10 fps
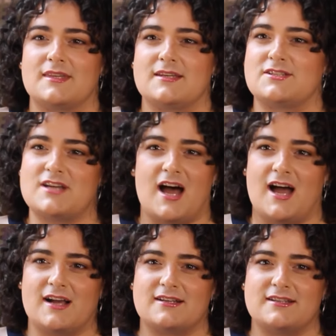
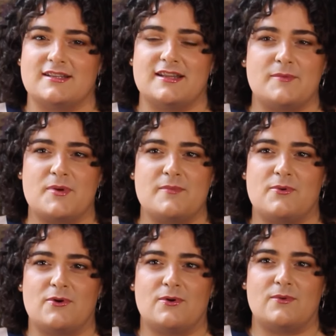shocked that
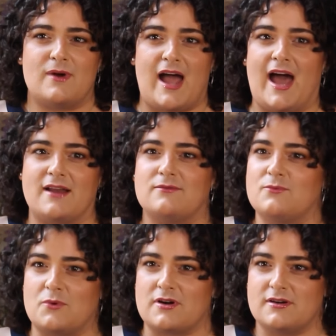people had
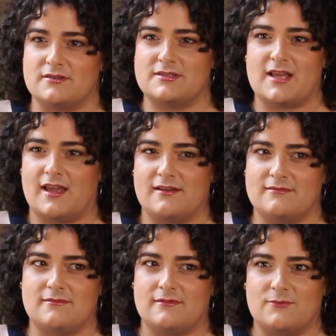words
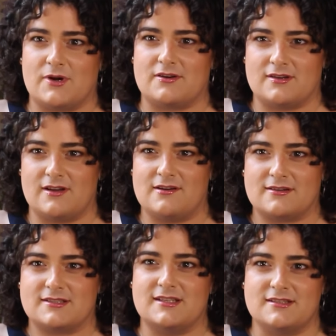and weird
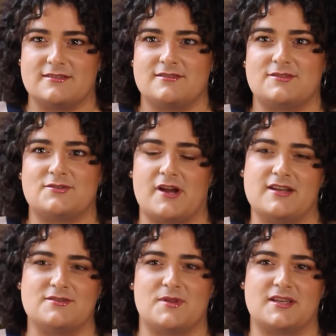looks and
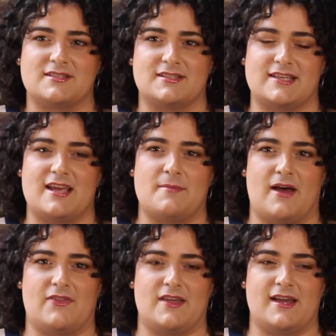strange things to say
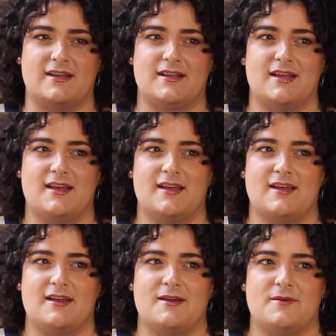about that,
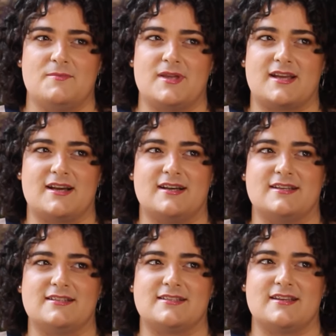
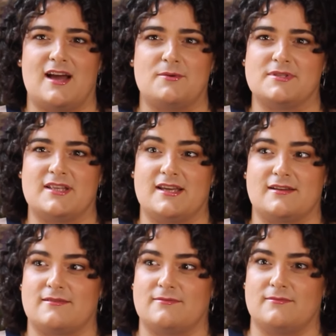because I was like,
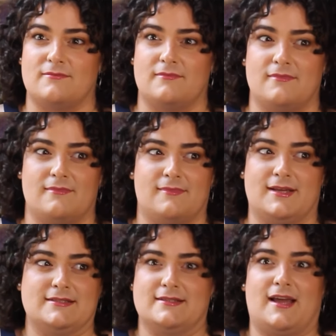
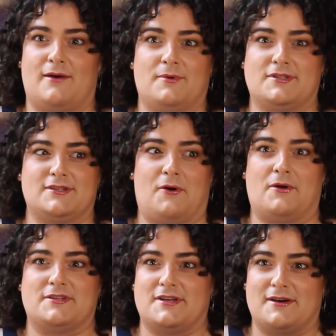isn't that what you all
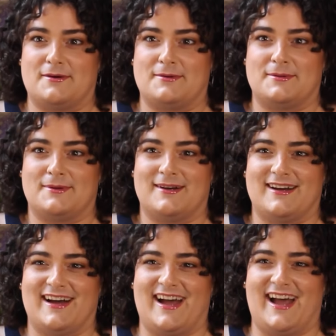do?
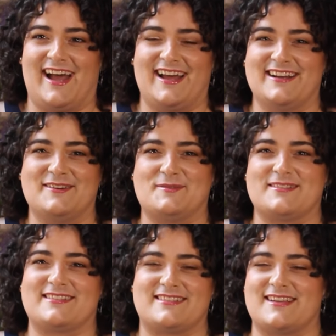And it
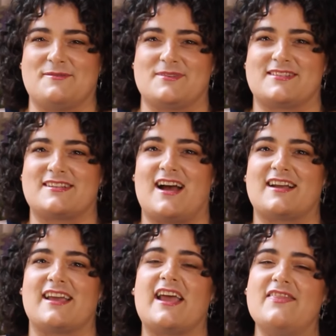was
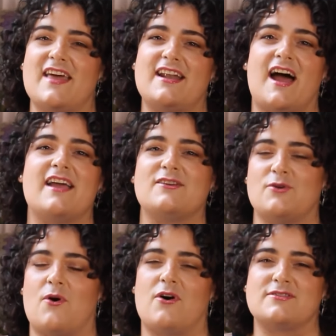shocking. And then
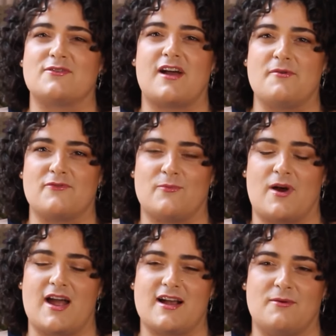also coming from where
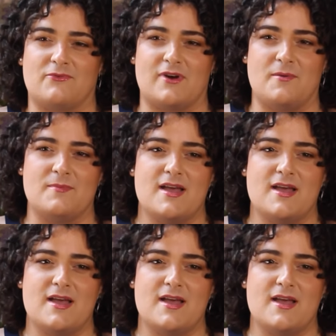I come from,